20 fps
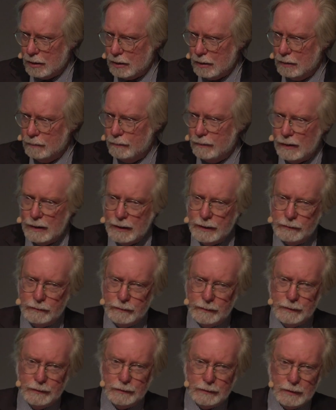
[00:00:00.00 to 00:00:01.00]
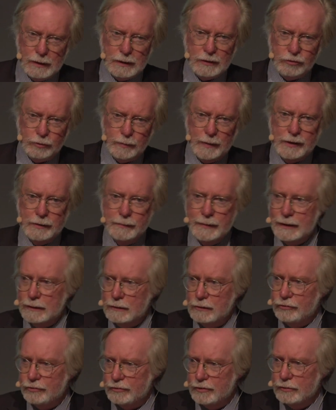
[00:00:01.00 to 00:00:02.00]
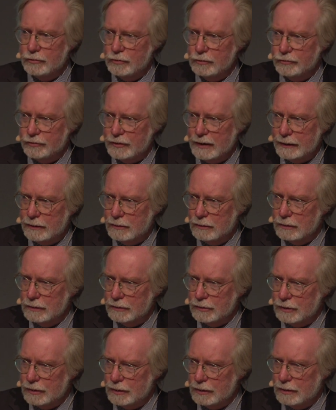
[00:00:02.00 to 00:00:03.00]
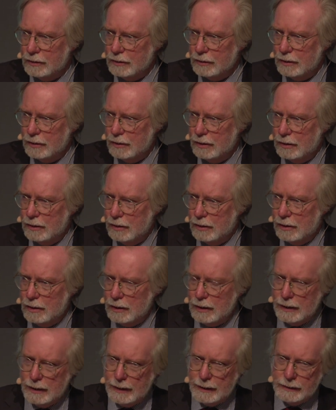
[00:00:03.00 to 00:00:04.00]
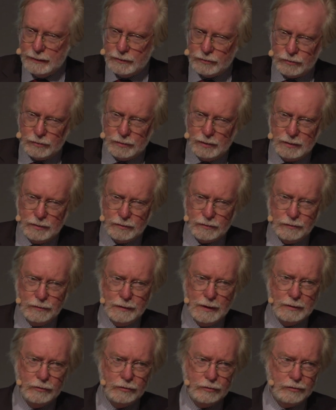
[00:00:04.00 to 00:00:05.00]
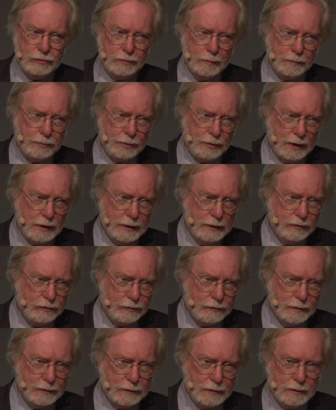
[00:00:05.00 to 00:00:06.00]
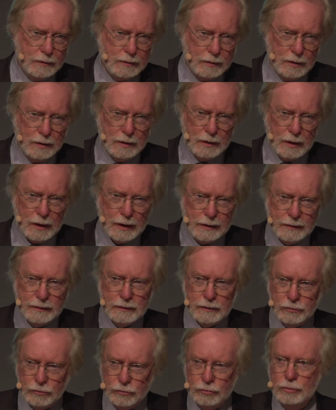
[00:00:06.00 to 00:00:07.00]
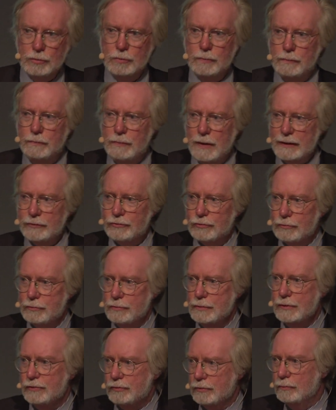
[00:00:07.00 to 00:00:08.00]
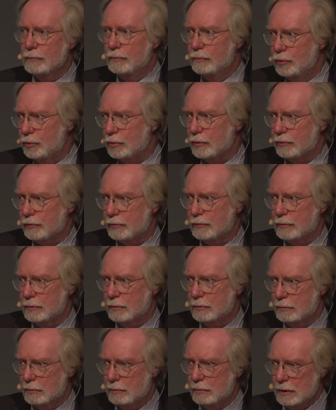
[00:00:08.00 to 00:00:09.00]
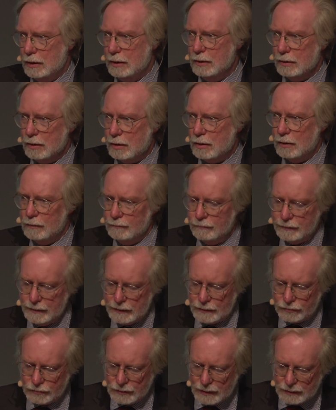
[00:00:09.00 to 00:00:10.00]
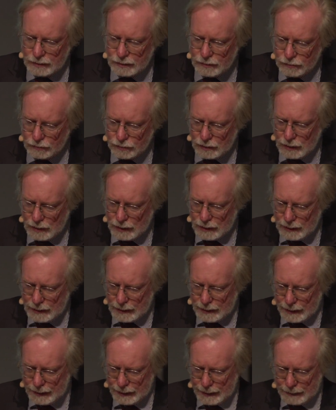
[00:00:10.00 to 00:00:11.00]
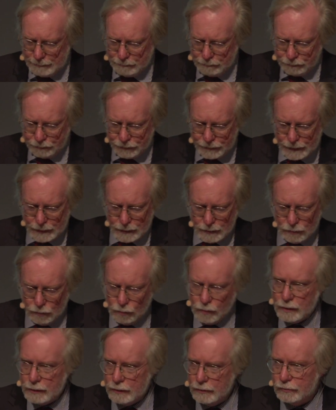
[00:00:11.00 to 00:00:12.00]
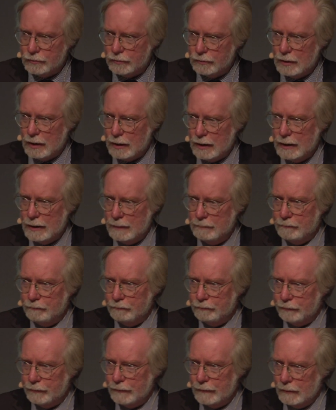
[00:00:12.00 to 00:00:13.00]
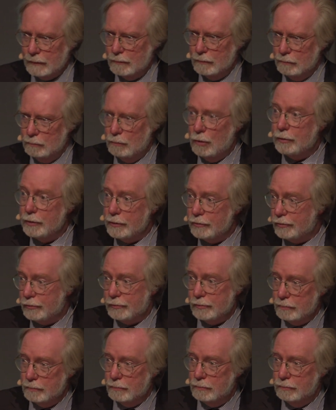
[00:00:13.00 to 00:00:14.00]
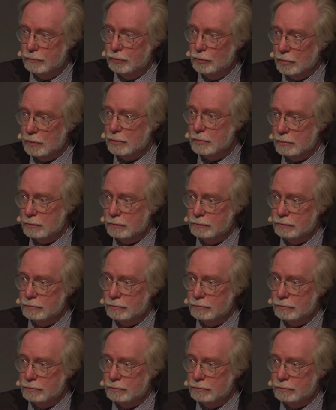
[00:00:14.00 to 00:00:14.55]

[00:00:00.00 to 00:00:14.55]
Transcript: combined with experimental social psychology and it's, it's no surprise that the, I think the two best recent books in conflict studies, um, one is um, Morris' book,